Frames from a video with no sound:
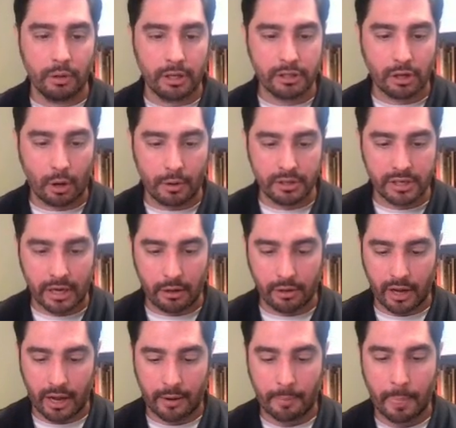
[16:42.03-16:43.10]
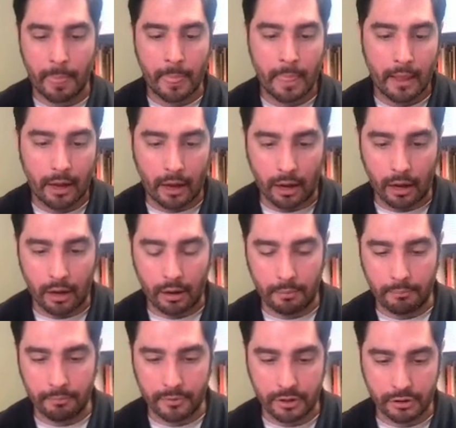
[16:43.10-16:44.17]
let's go and say, okay,
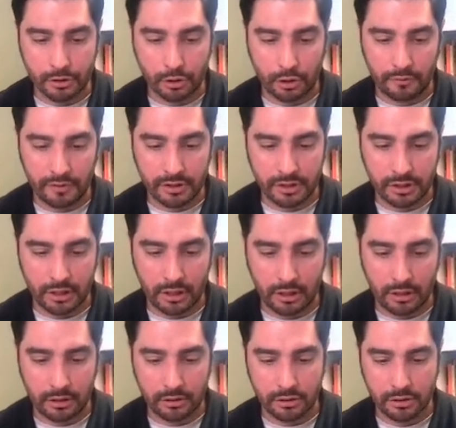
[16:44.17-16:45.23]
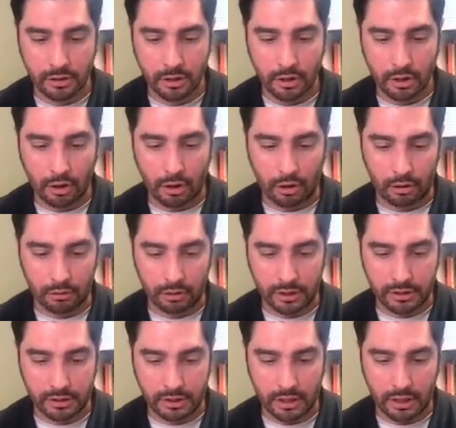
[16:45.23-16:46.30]
the services are
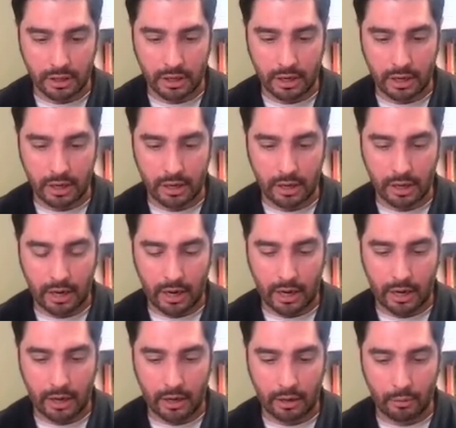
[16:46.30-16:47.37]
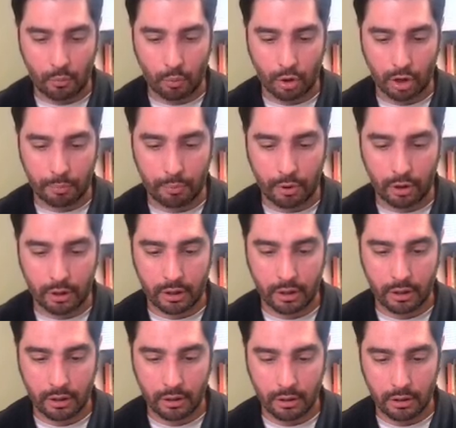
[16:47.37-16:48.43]
listed in a workbook
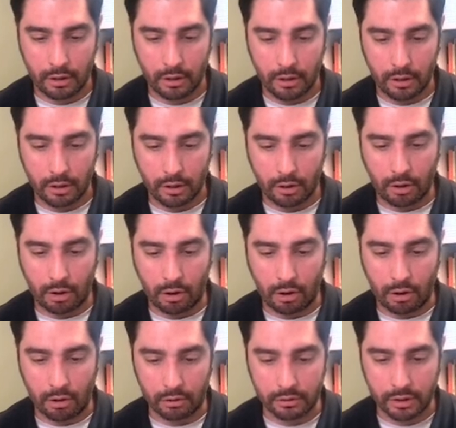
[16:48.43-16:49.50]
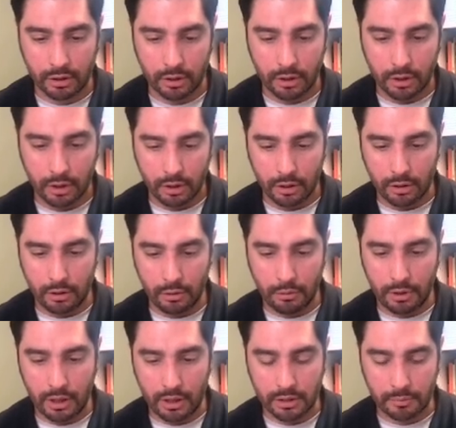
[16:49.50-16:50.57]
called
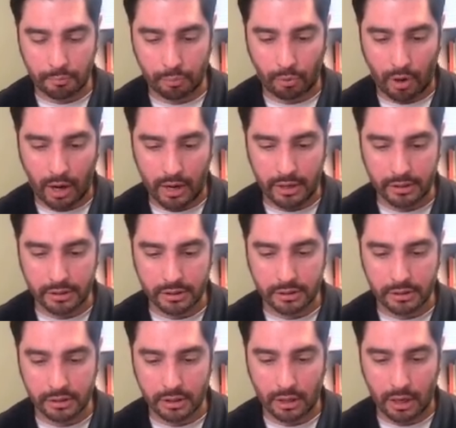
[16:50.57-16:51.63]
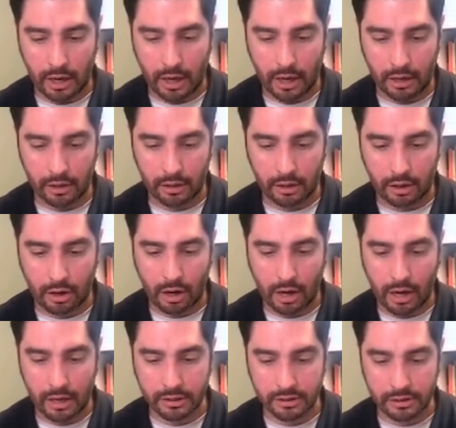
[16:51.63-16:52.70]
Unit Price and
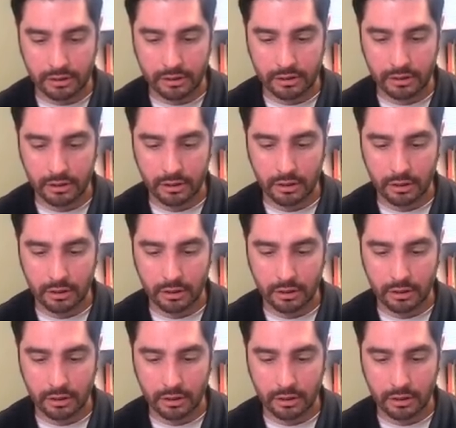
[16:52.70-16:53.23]
Costs,